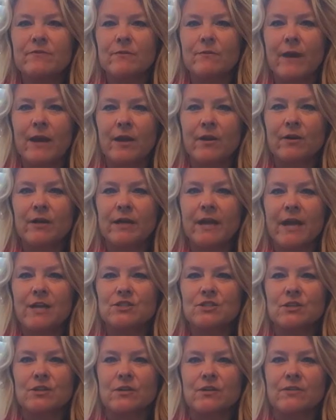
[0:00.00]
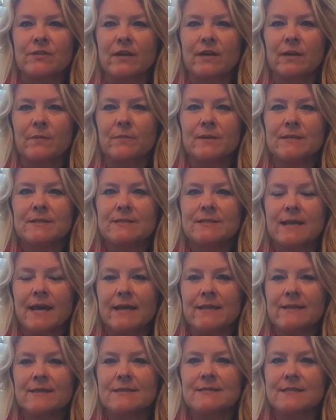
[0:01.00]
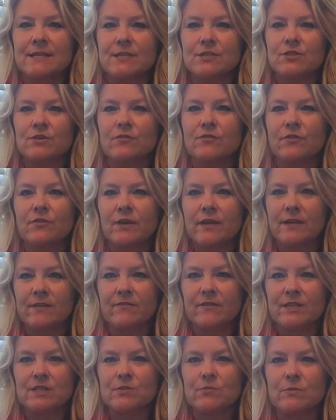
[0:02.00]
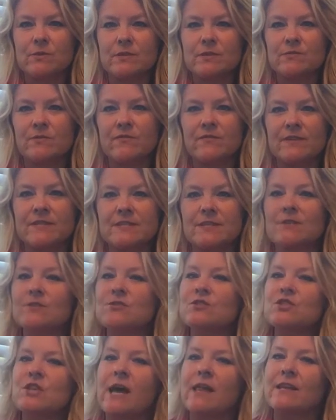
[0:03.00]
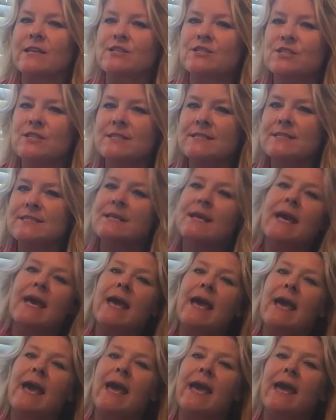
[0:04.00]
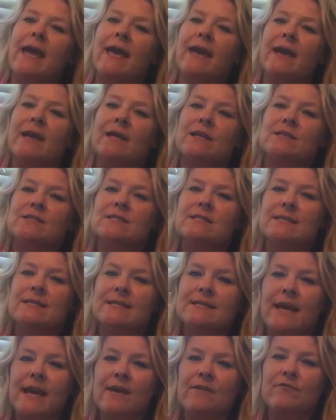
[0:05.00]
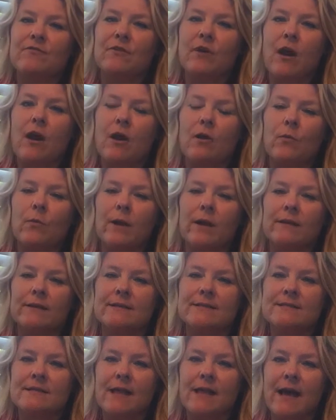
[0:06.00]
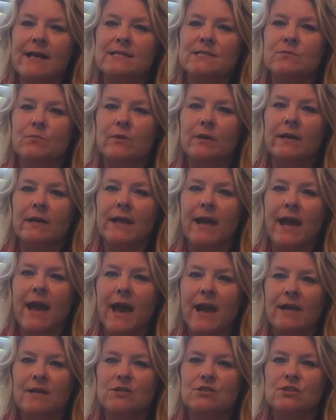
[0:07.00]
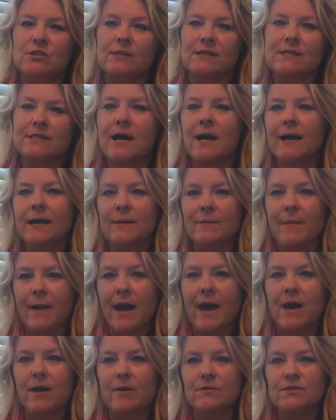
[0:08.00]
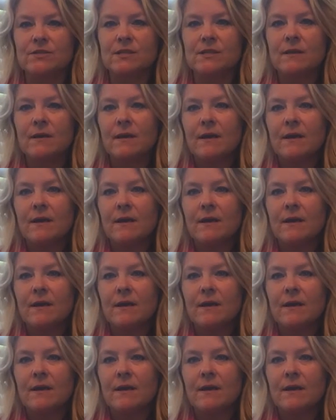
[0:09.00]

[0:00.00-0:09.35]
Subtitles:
the recreational therapists at the Center for Individuals with Physical Challenges. And today for our wellness class, we're going to actually talk about